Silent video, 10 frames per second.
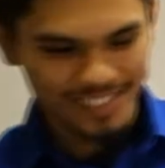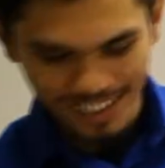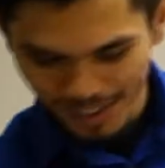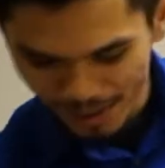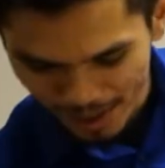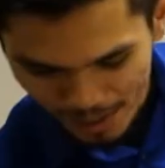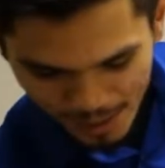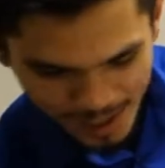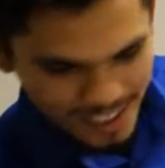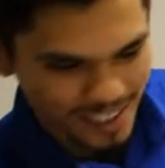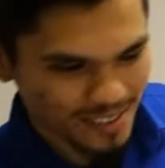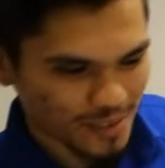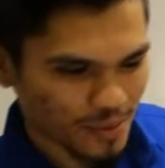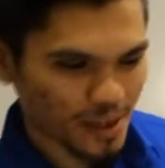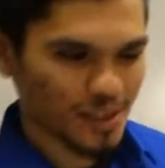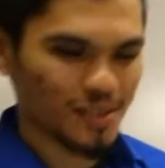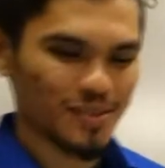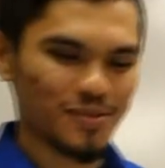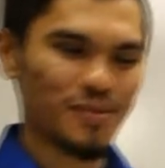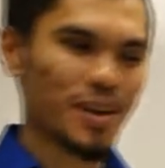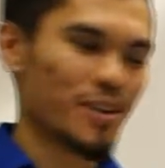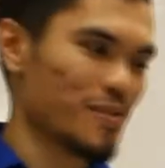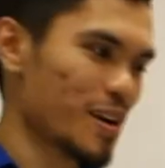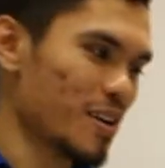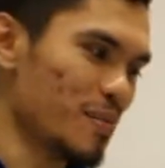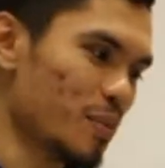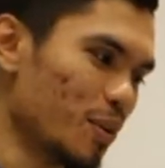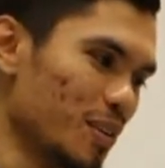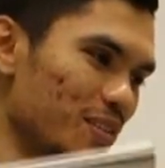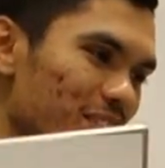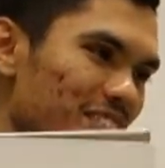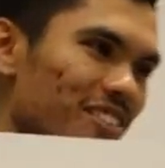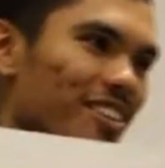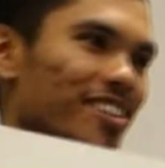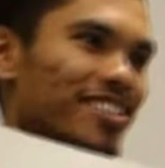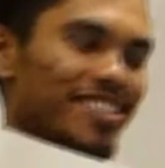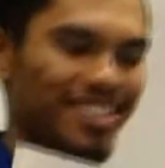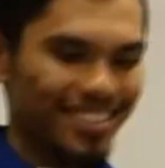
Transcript: This is typically like a very poorly drawn